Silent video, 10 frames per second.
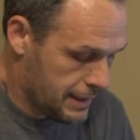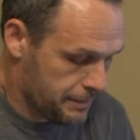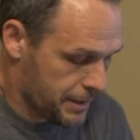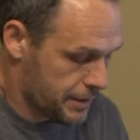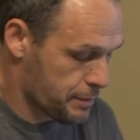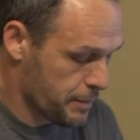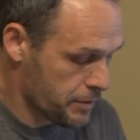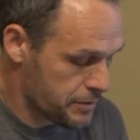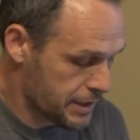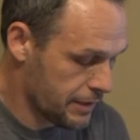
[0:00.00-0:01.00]

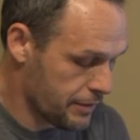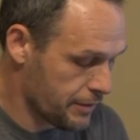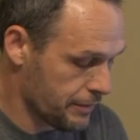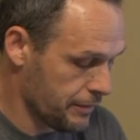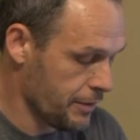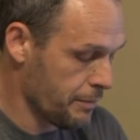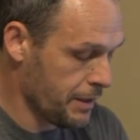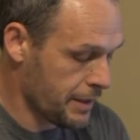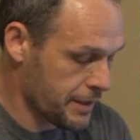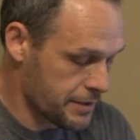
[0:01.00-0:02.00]
exposing your
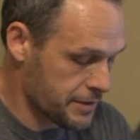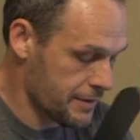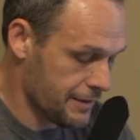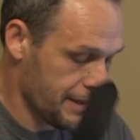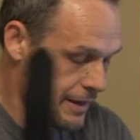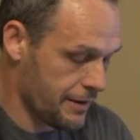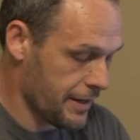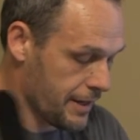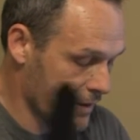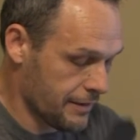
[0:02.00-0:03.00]
buttocks
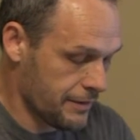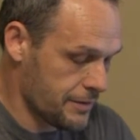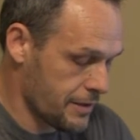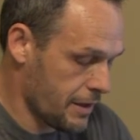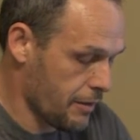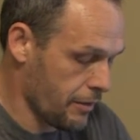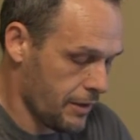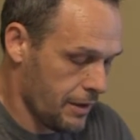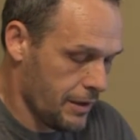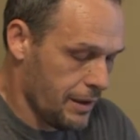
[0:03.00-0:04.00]
area. So
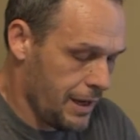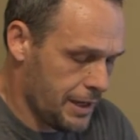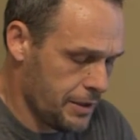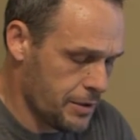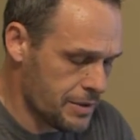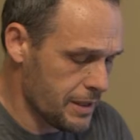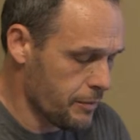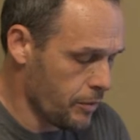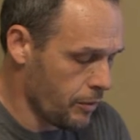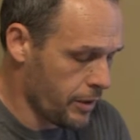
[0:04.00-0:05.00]
I usually
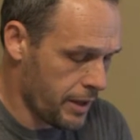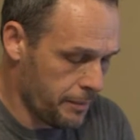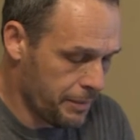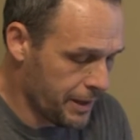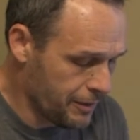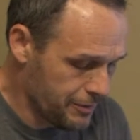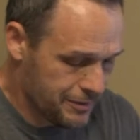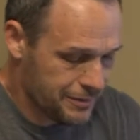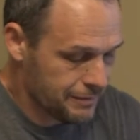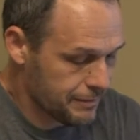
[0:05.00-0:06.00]
will wear a
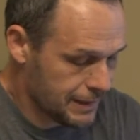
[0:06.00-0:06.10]
belt.